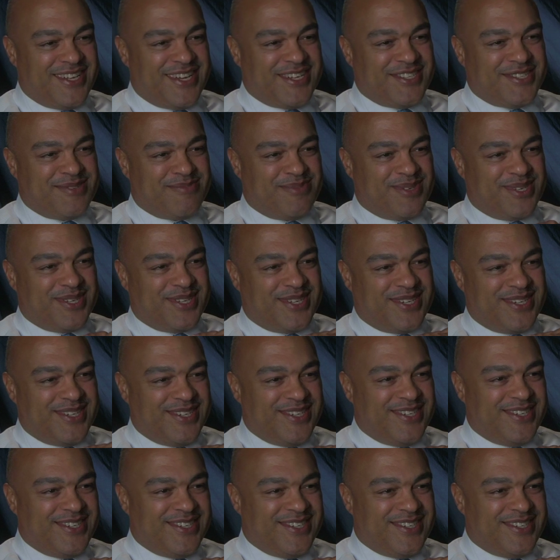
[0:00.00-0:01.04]
like to be
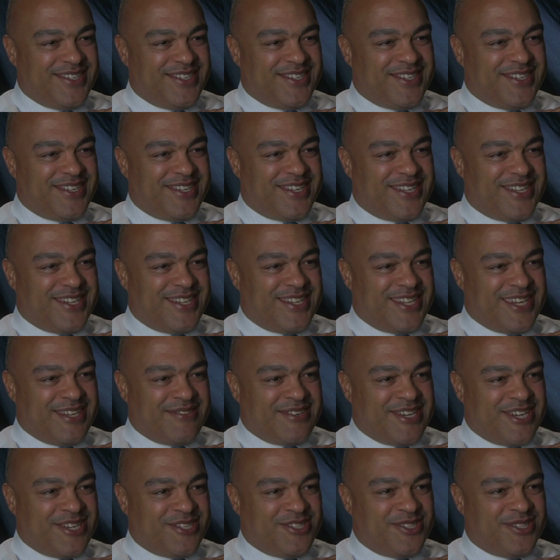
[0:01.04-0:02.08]
a
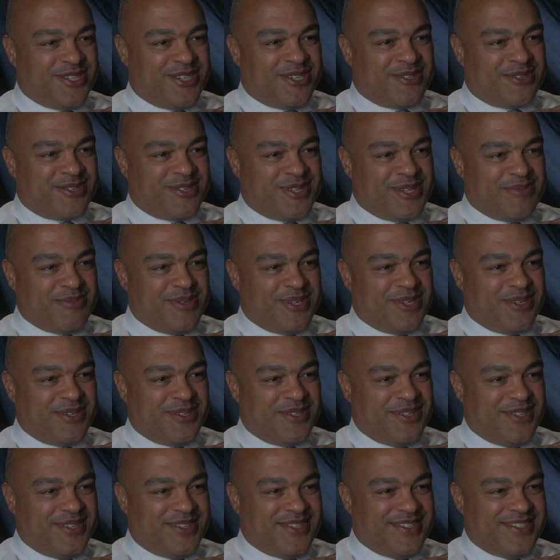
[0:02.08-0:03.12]
live action hero. That'd be
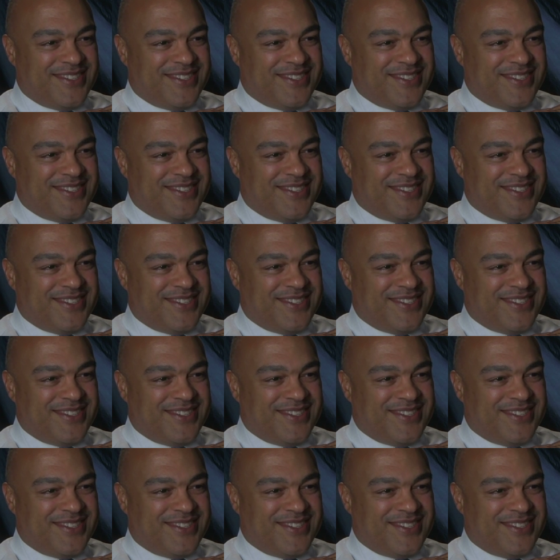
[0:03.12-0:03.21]
good.